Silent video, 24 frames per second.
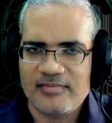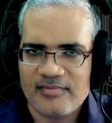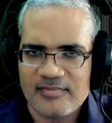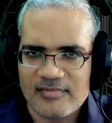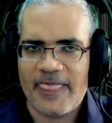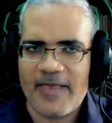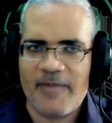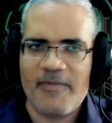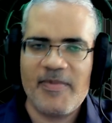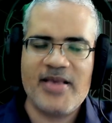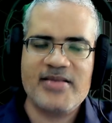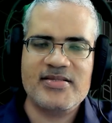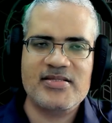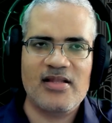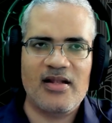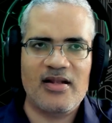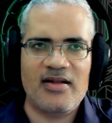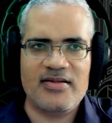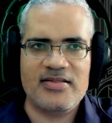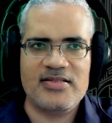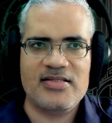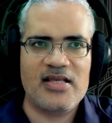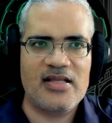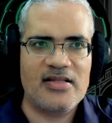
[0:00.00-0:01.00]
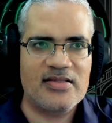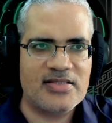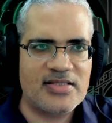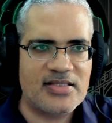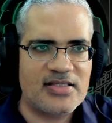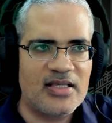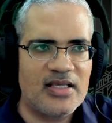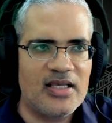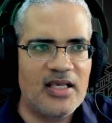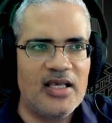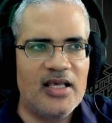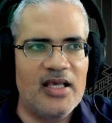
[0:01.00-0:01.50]
That makes a lot of sense.
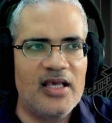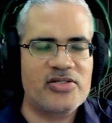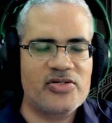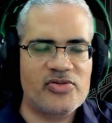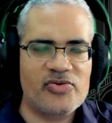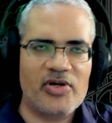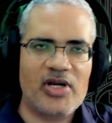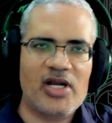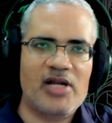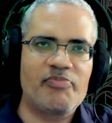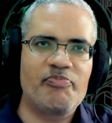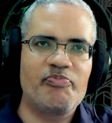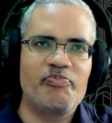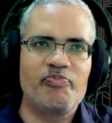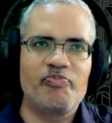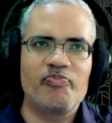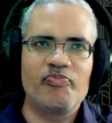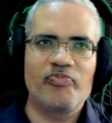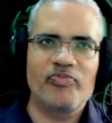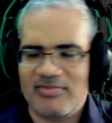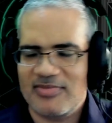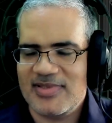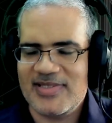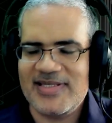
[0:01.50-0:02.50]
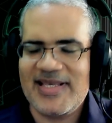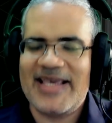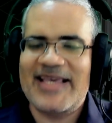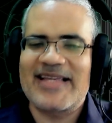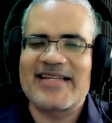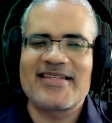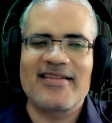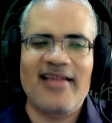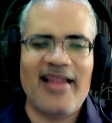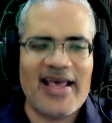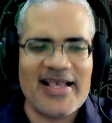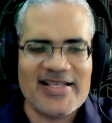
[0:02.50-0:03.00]
Shrikant, second
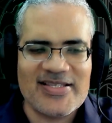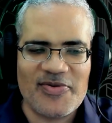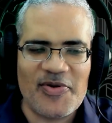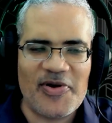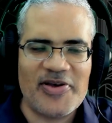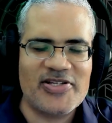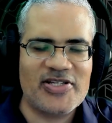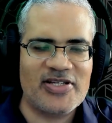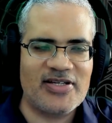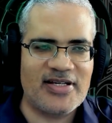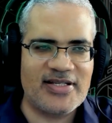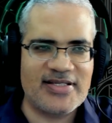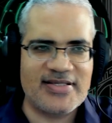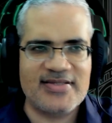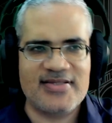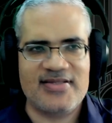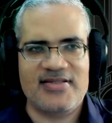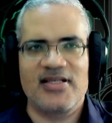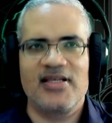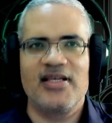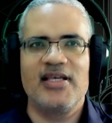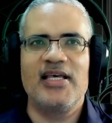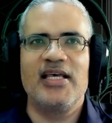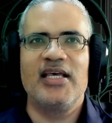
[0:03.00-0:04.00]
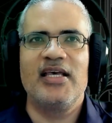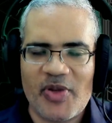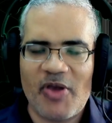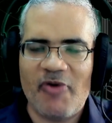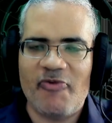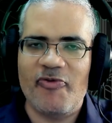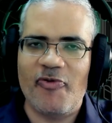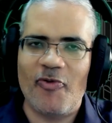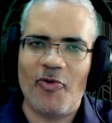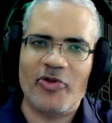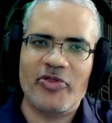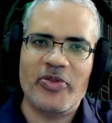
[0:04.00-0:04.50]
to last question is,
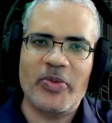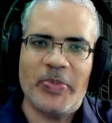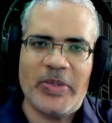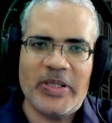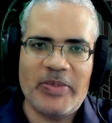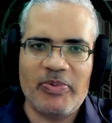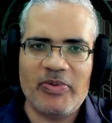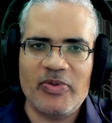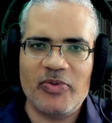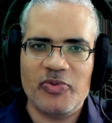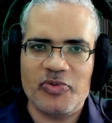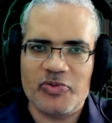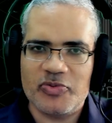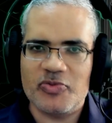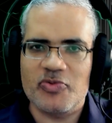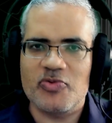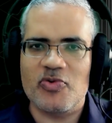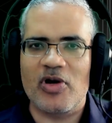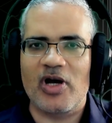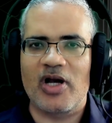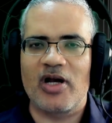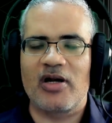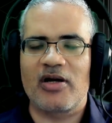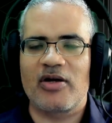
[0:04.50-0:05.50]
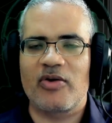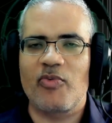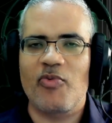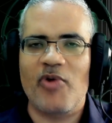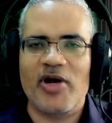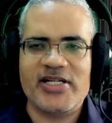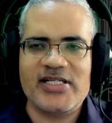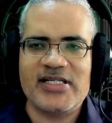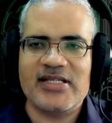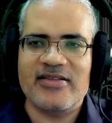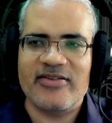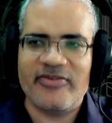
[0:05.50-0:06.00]
for the people who are
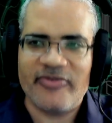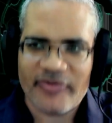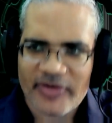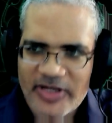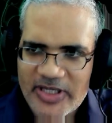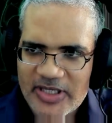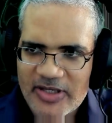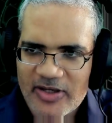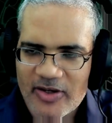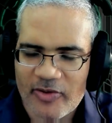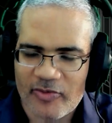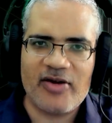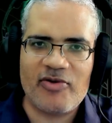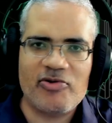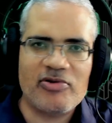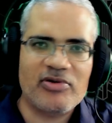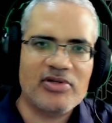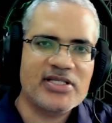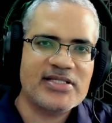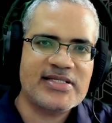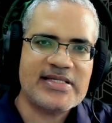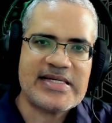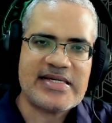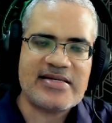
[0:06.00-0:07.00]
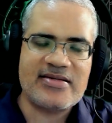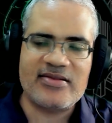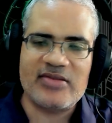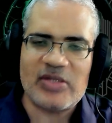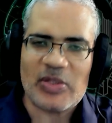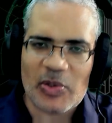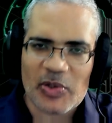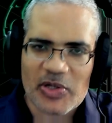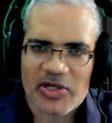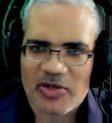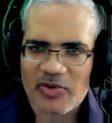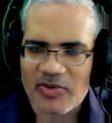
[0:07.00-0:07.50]
watching the video or listening to the
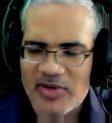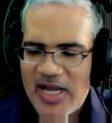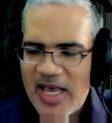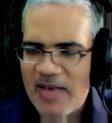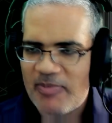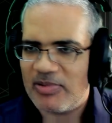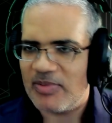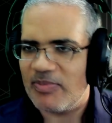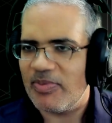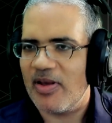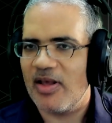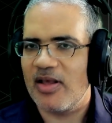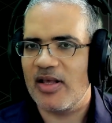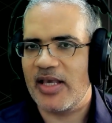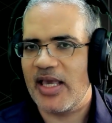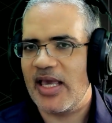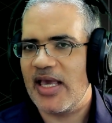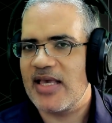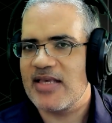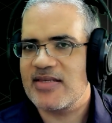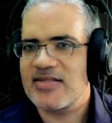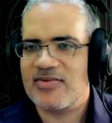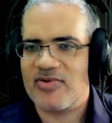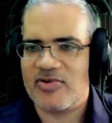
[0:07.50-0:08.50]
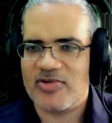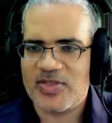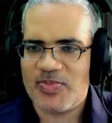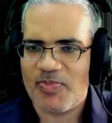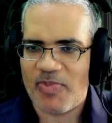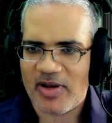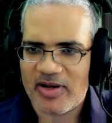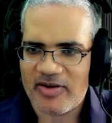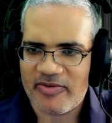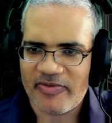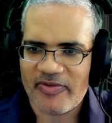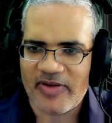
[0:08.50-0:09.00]
audio on Apple Podcast or
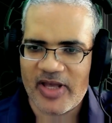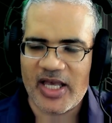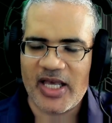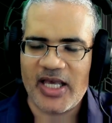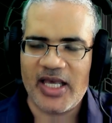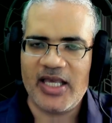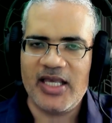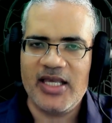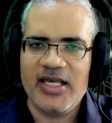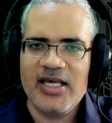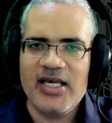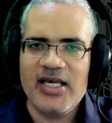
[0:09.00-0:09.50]
Spotify,